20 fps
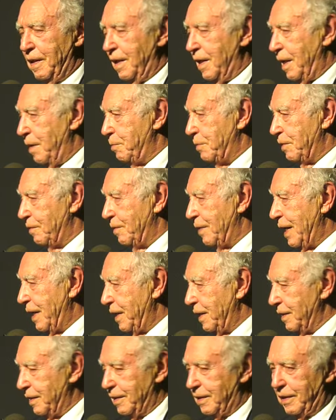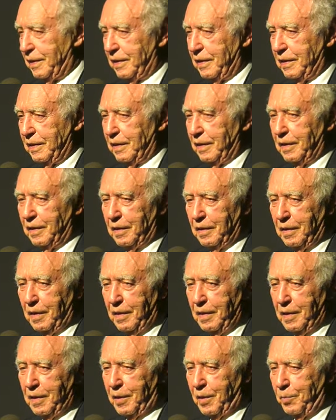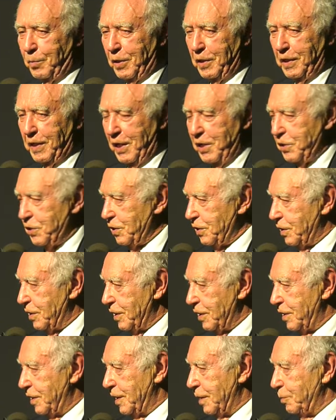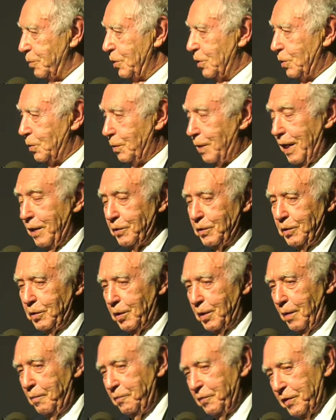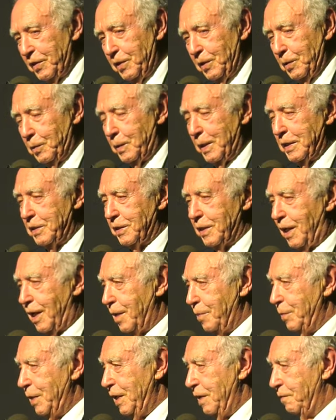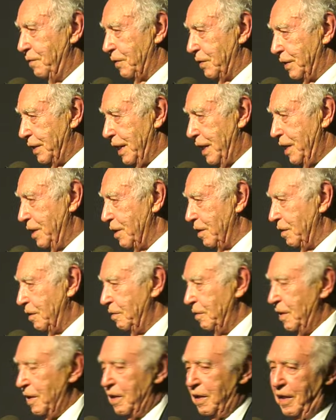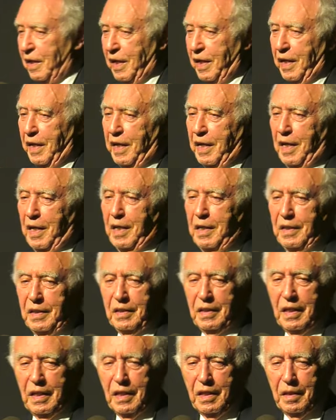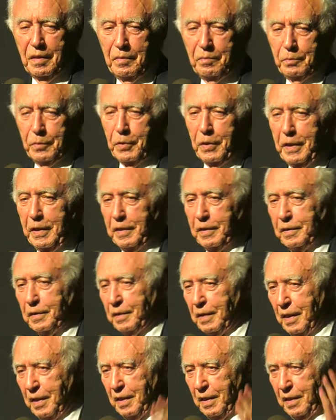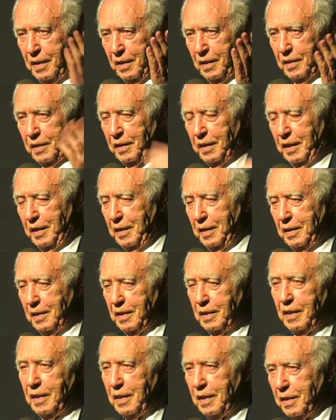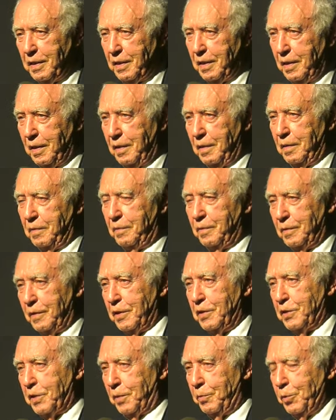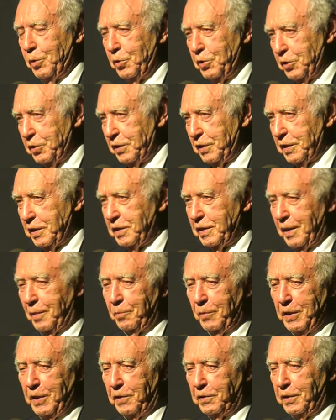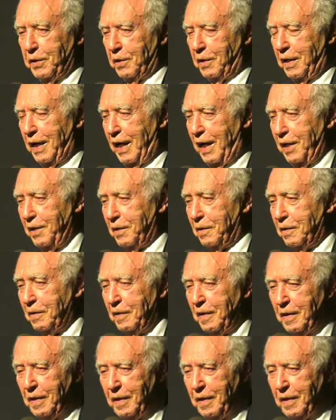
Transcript: I provided uh, communication systems throughout Europe for the US Army, for NATO, and I uh, put in the uh, distribution system here in Ohio